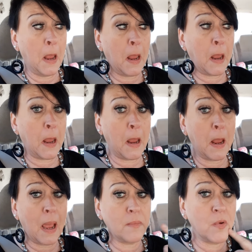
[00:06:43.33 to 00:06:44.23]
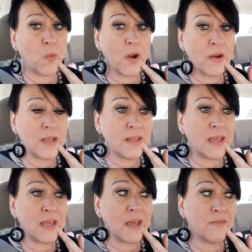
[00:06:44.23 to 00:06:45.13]
Eh, I'm wearing
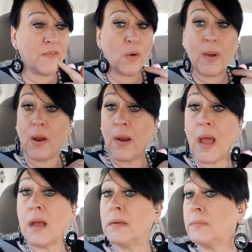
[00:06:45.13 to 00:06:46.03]
the uh, Foera.